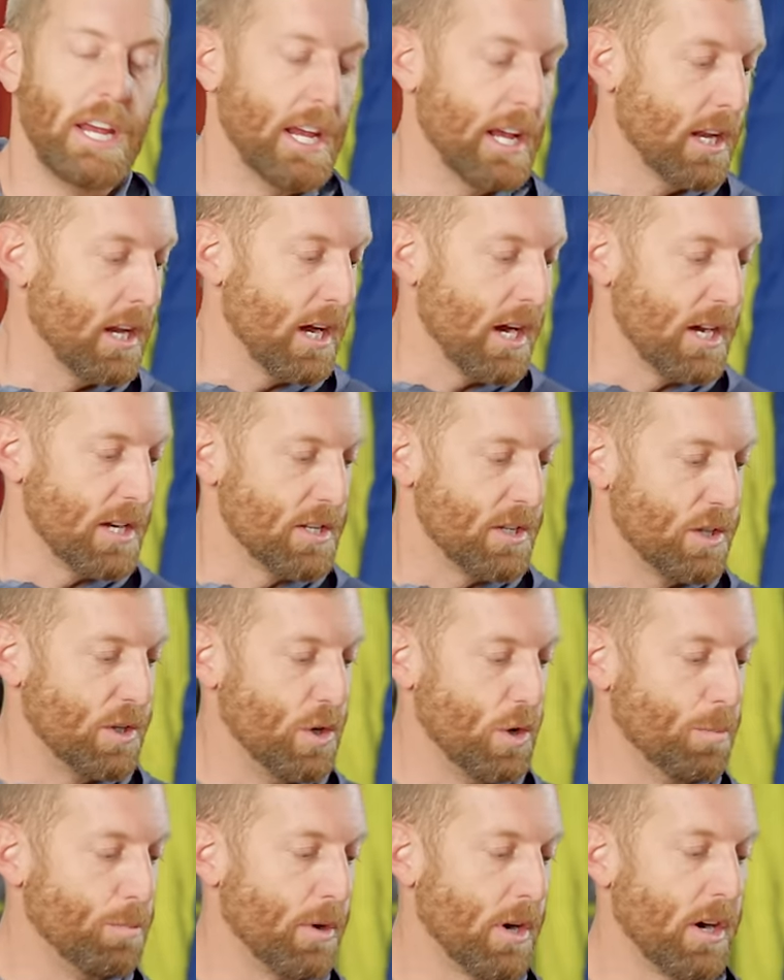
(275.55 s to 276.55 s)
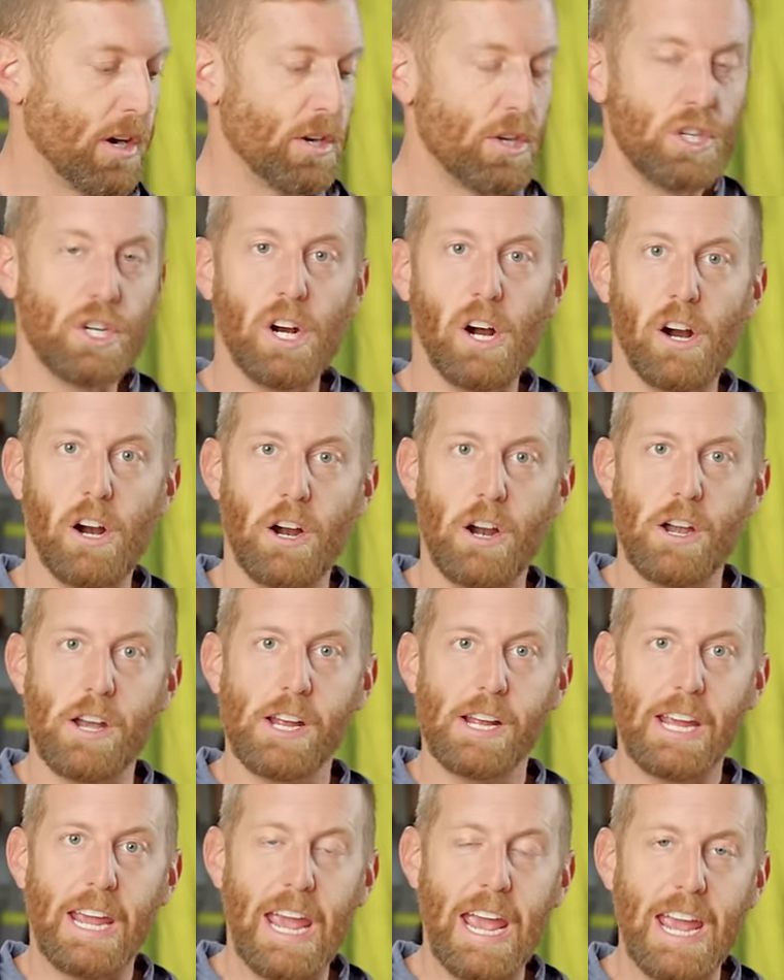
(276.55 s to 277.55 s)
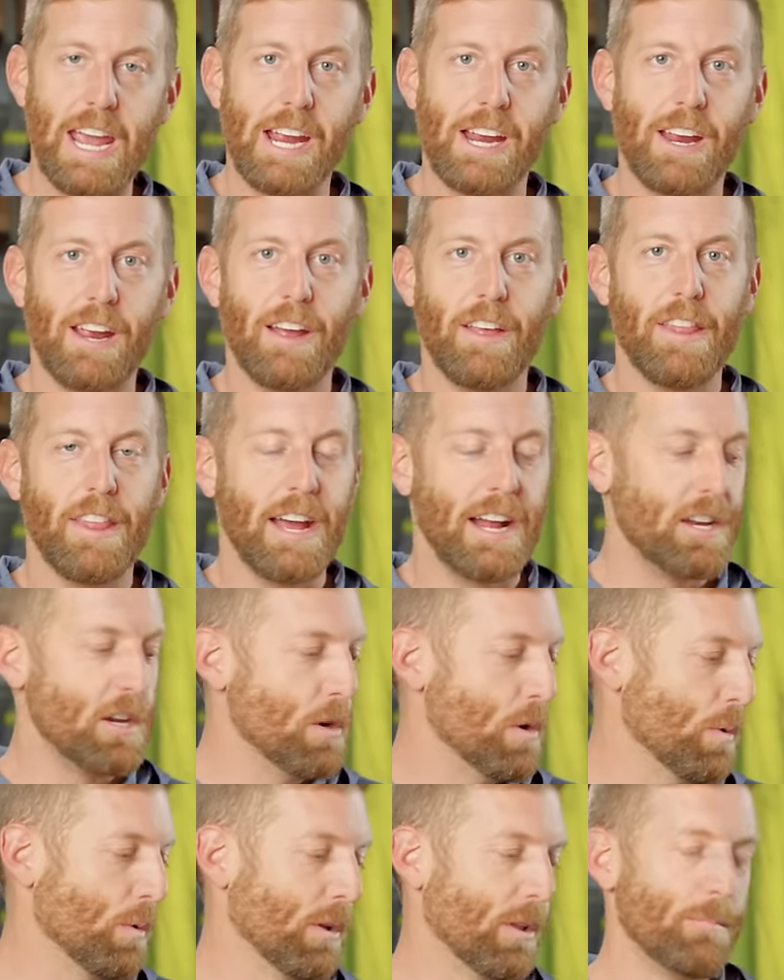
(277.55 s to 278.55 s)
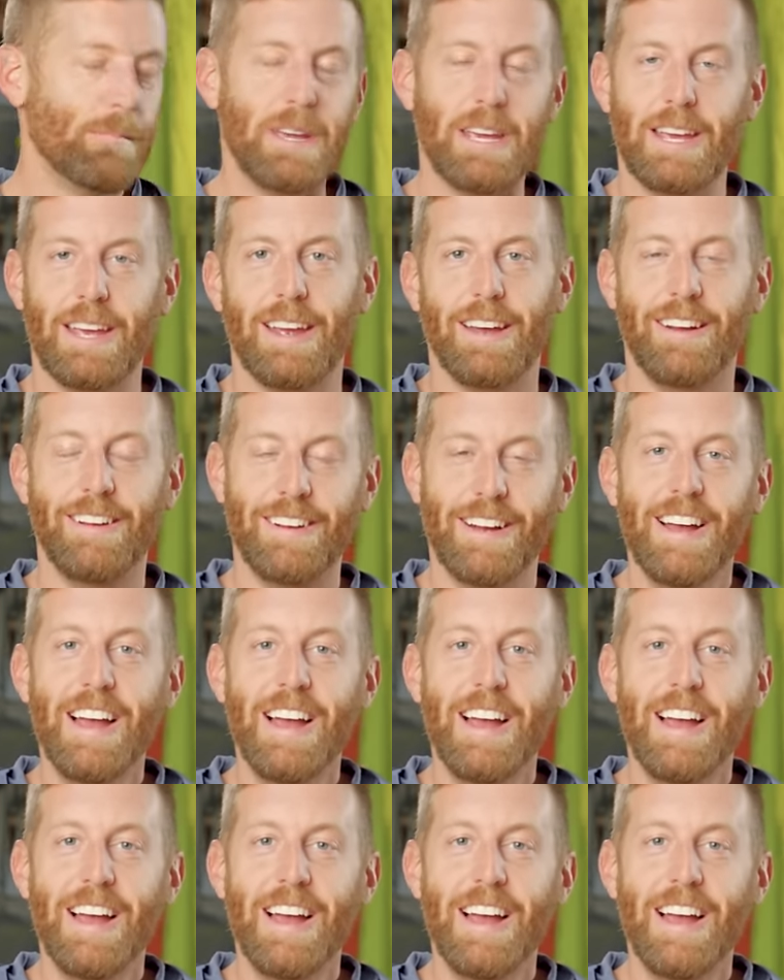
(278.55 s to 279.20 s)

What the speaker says: in a super charred cake that you will be